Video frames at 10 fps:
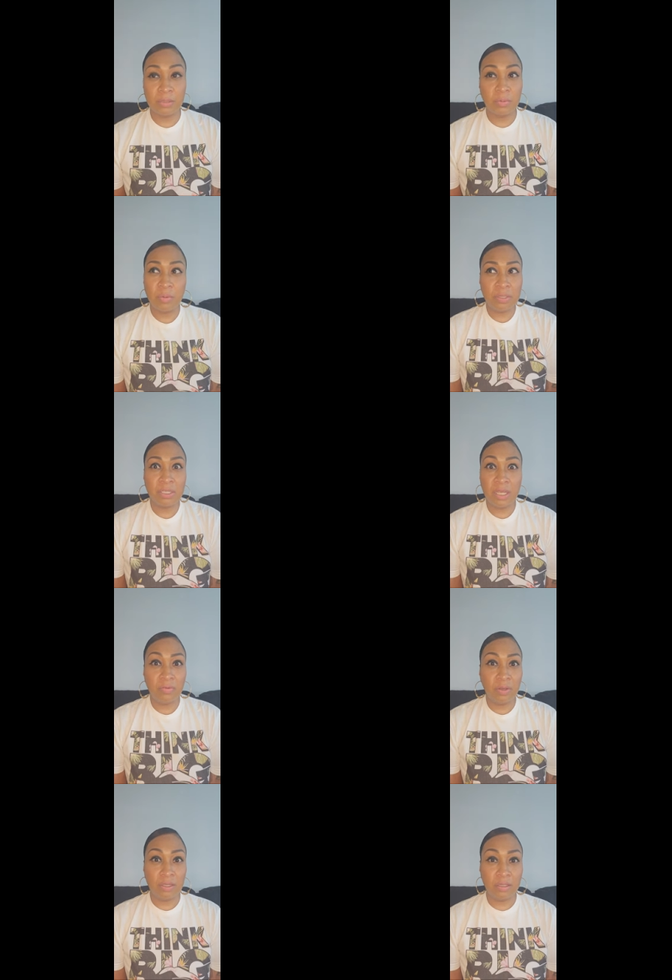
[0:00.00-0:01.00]
We wasn't
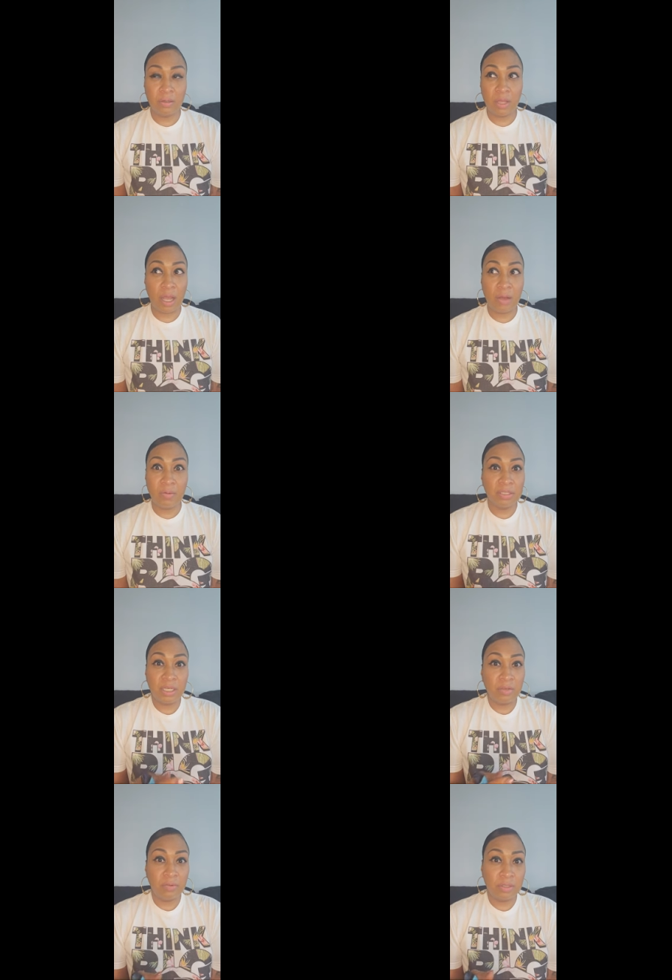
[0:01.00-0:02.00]
even I
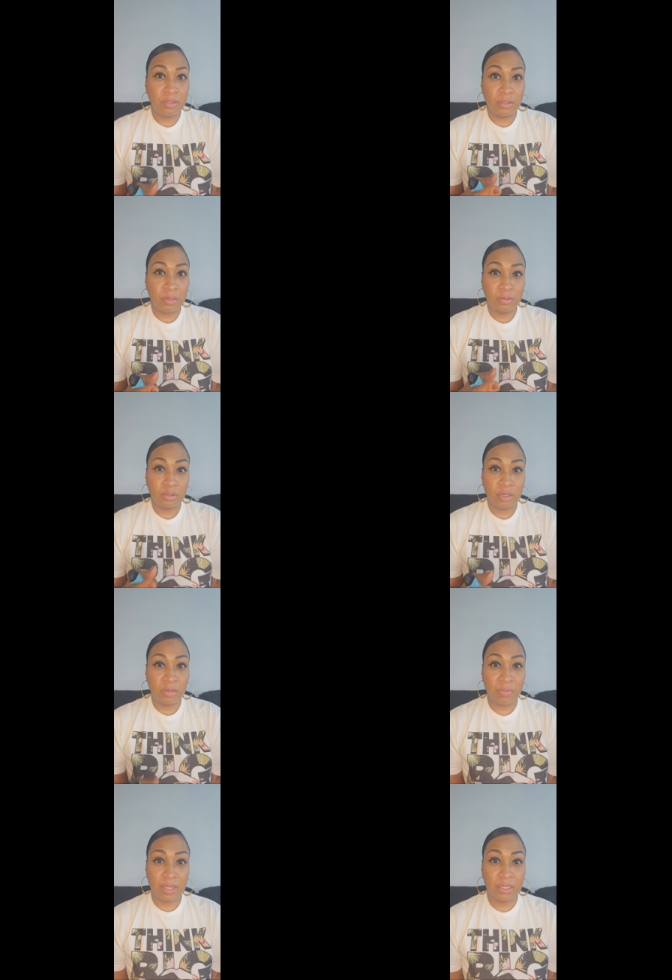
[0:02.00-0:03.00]
wasn't even, you know, talking
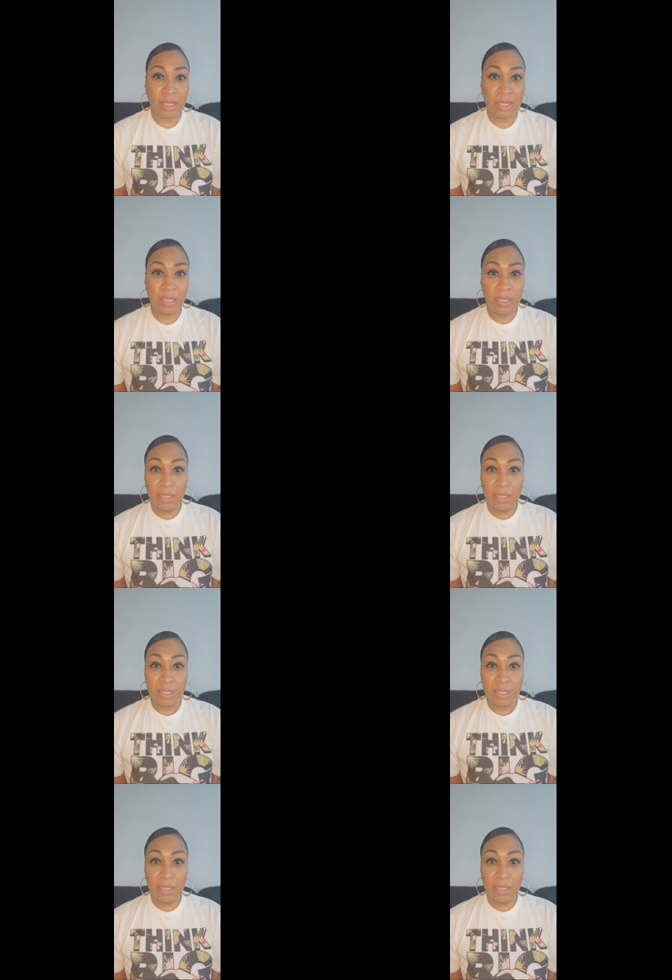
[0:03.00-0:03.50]
about that.